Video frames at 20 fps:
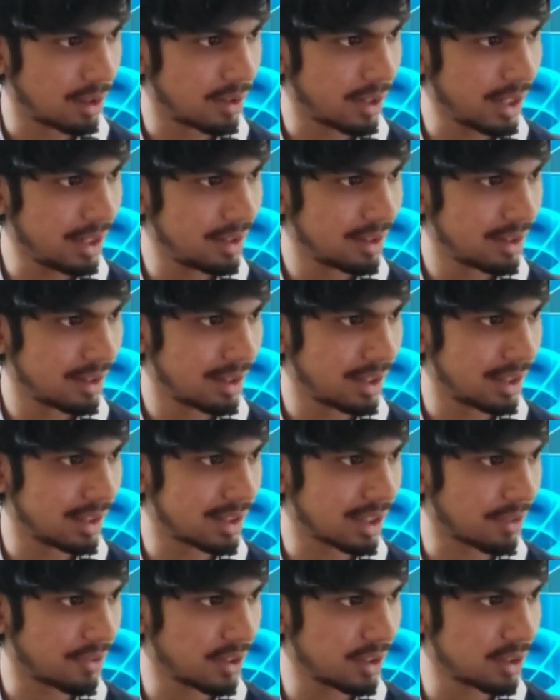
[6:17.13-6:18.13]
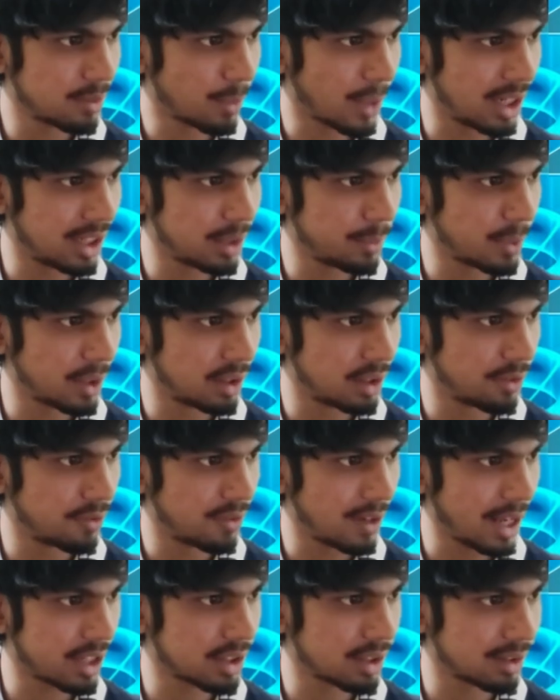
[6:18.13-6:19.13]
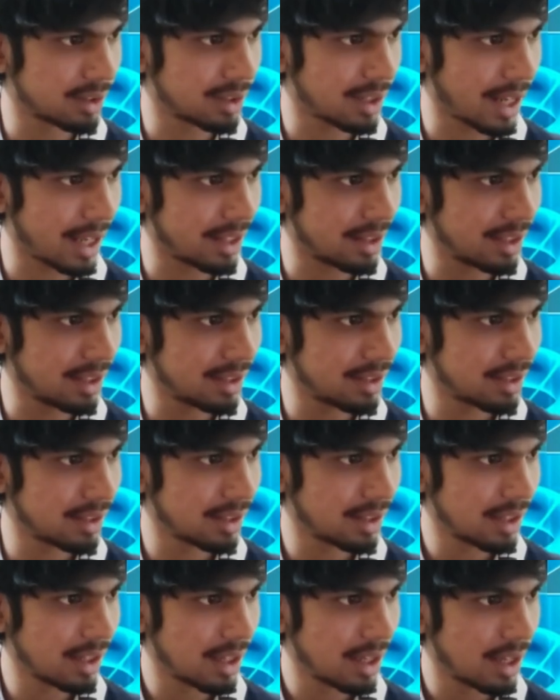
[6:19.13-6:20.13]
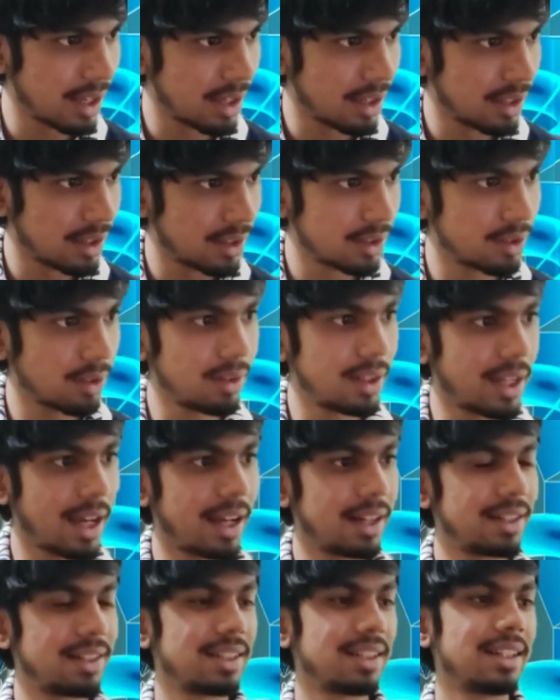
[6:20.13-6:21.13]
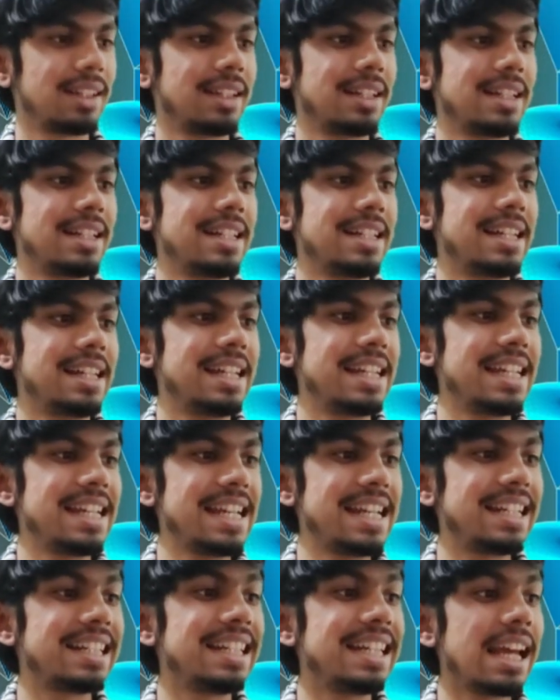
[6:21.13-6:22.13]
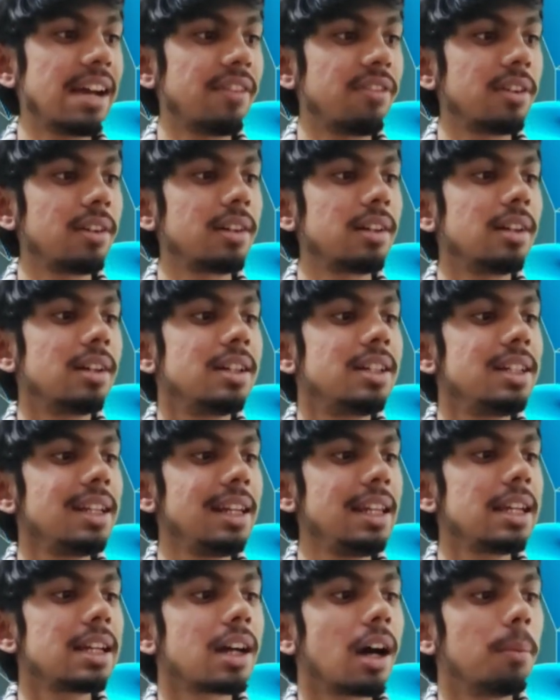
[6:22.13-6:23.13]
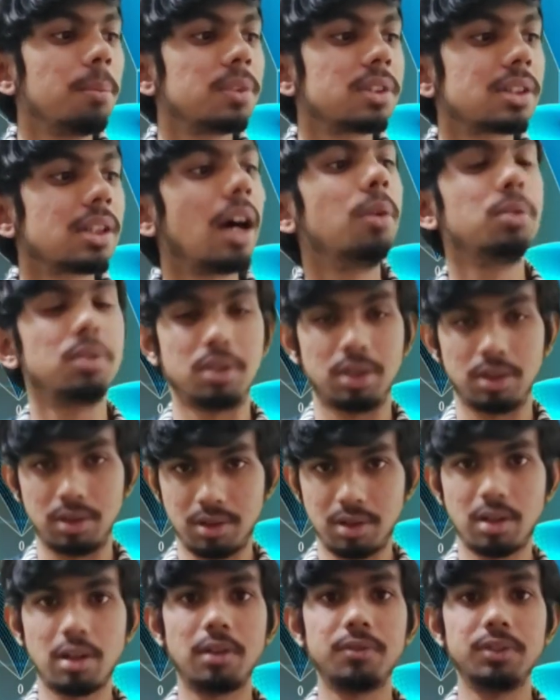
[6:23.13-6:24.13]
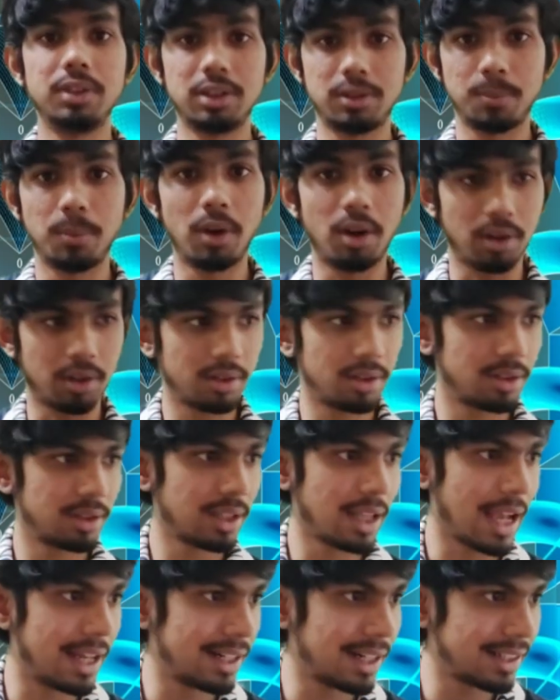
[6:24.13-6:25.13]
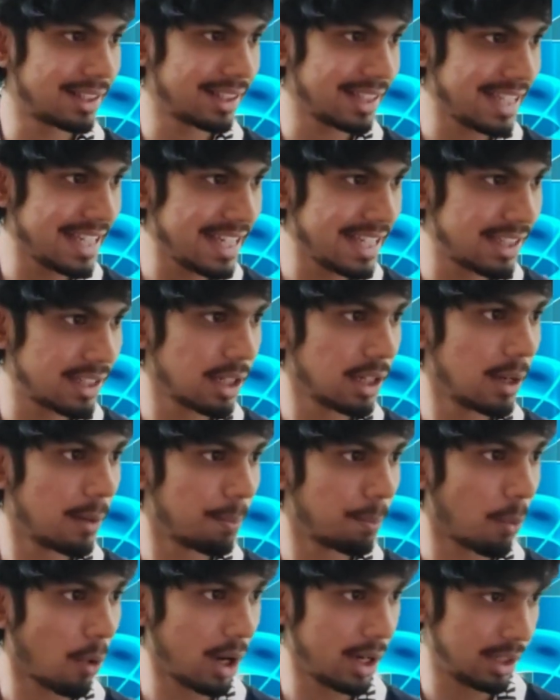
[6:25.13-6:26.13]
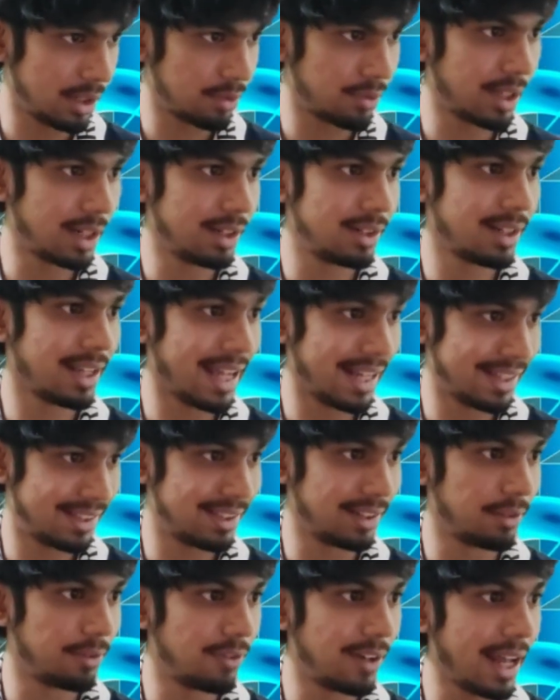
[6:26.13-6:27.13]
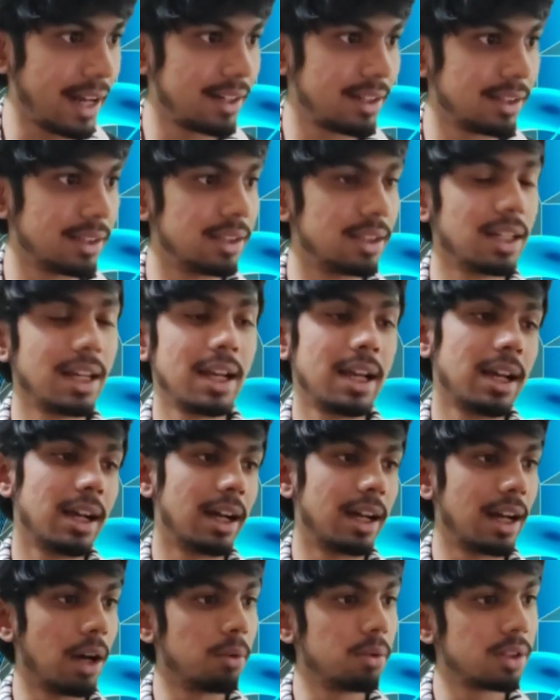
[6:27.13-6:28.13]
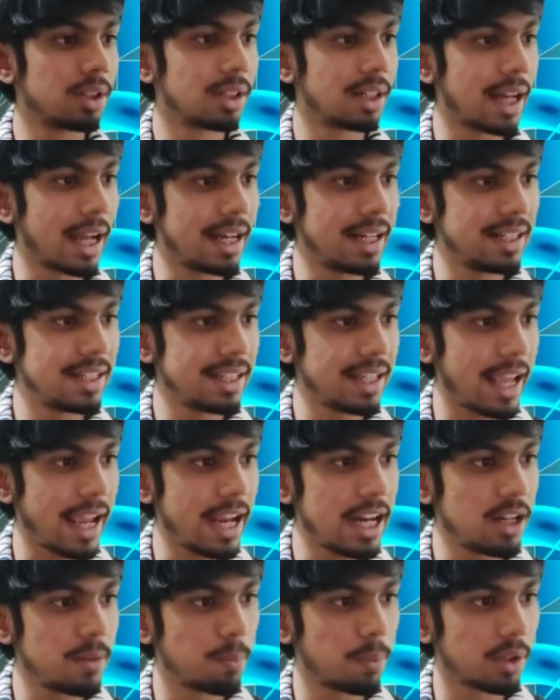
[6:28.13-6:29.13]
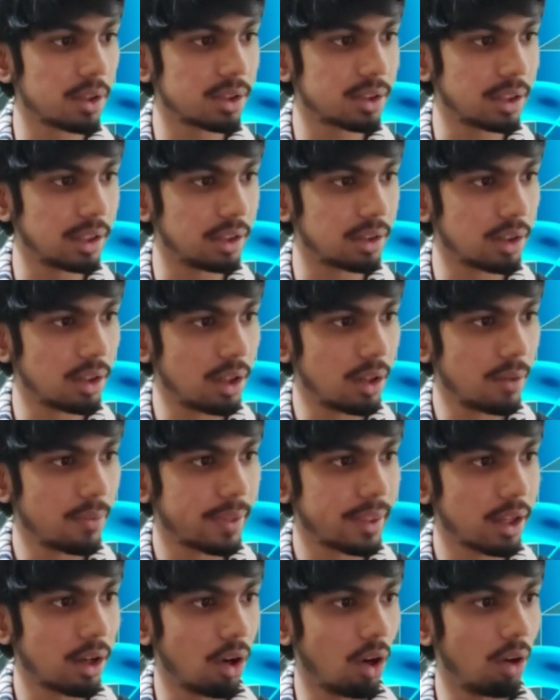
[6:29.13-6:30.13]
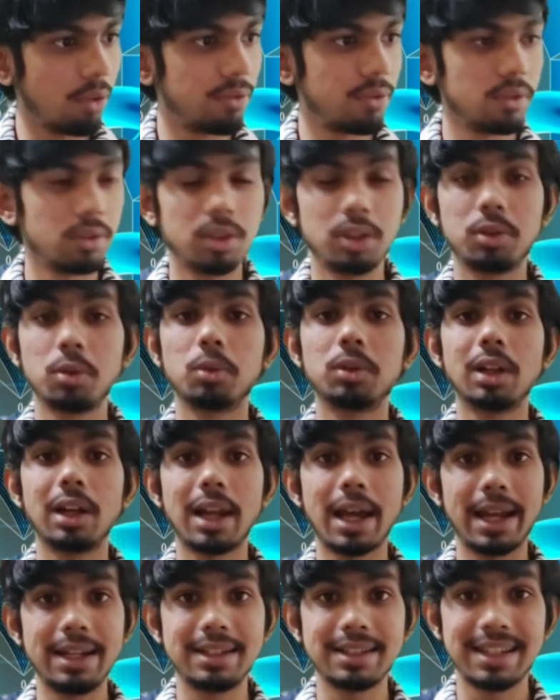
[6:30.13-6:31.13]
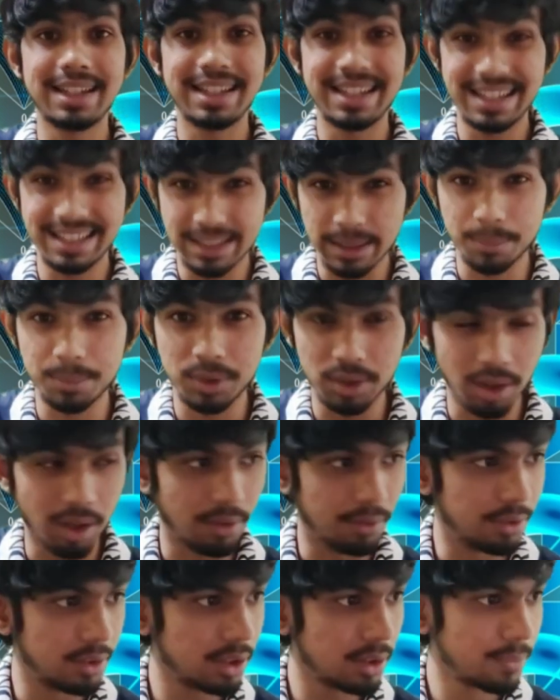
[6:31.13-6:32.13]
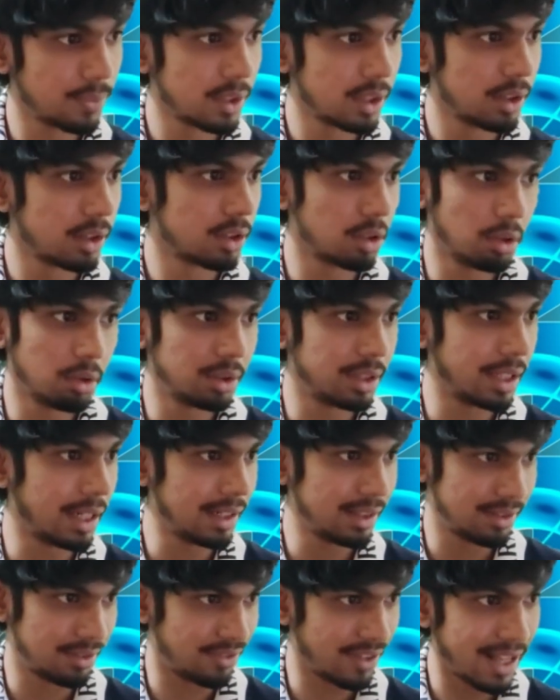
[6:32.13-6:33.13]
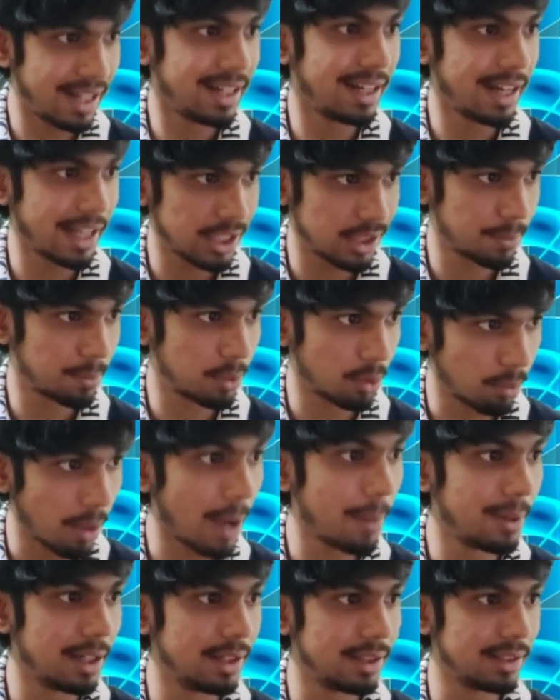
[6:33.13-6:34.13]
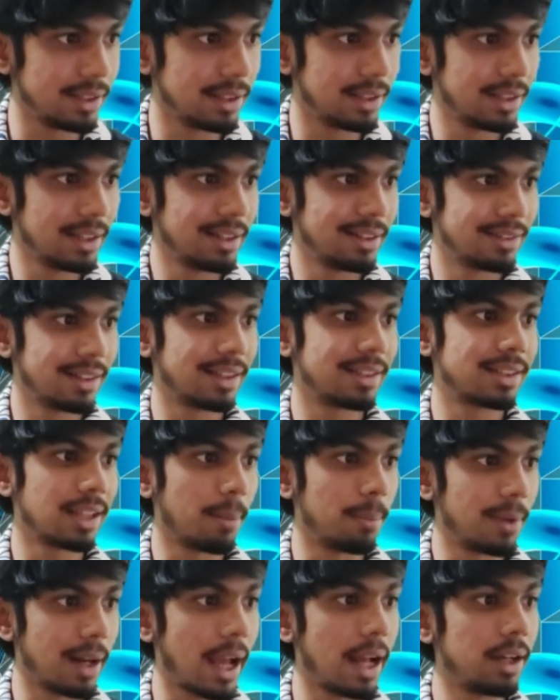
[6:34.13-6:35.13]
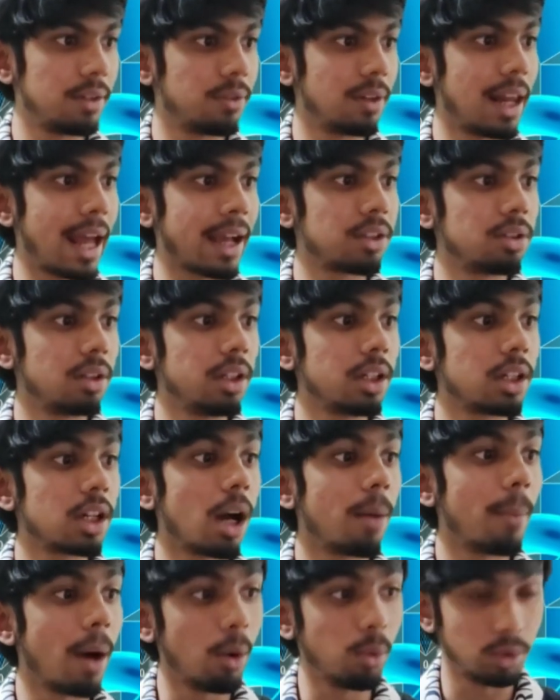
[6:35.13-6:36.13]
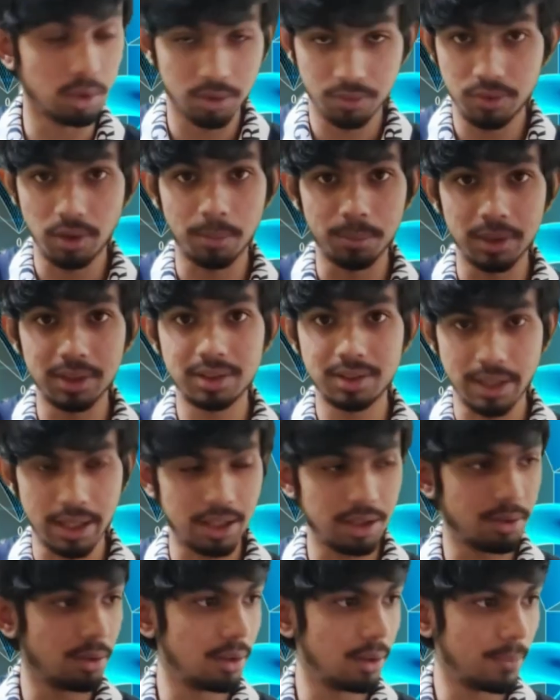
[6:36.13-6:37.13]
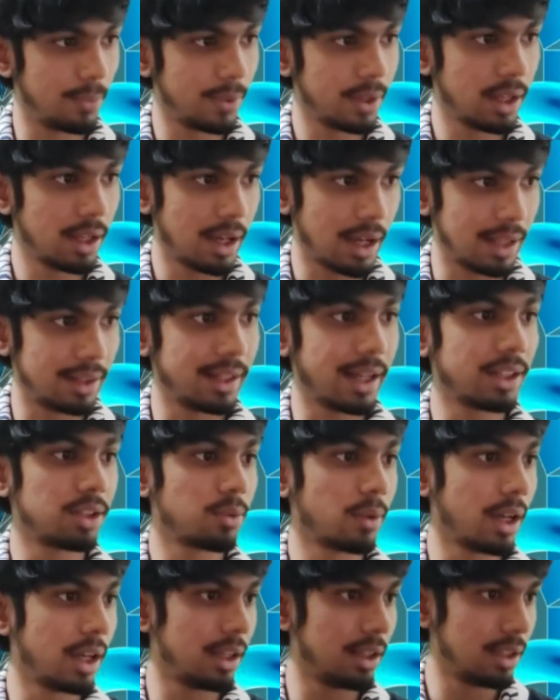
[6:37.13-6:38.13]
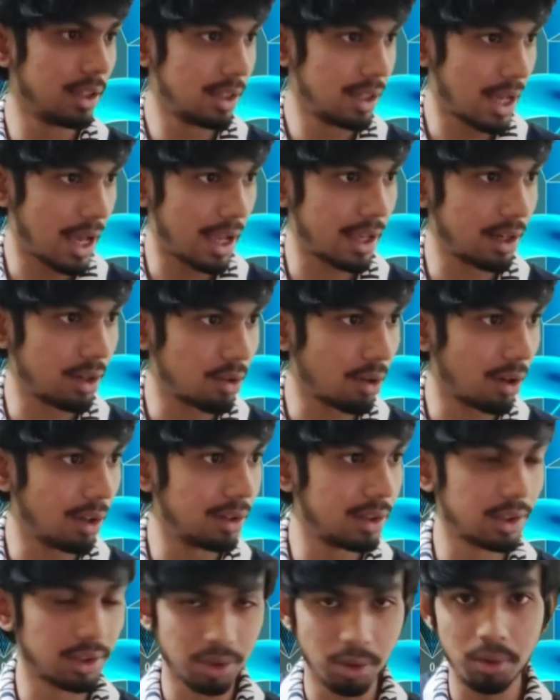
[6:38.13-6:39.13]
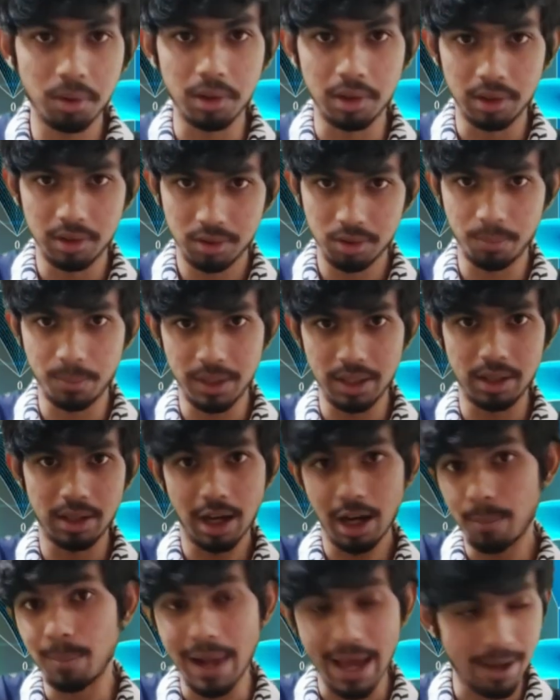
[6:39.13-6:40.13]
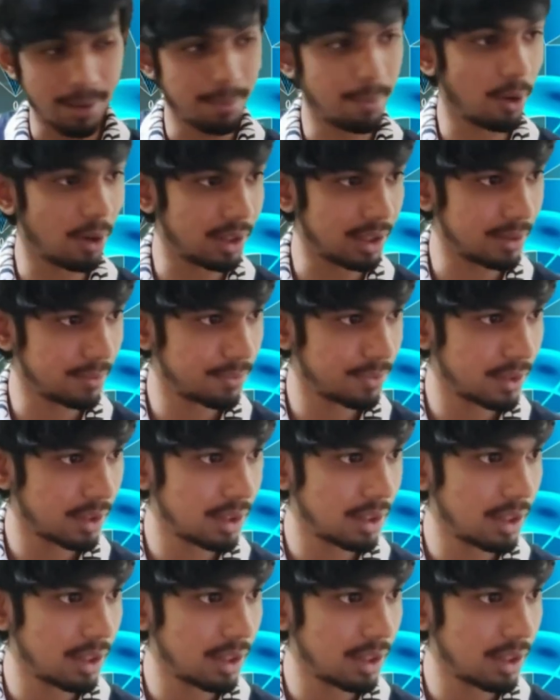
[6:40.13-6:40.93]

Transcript: alright? It suffers multiple reflections like this so that it never really comes out of this box, and at each point where it gets reflected, around 98% of the total light is absorbed. So there is very less probability that some light will actually come out from this tiny hole, and that's why I can call this hole to be a black body.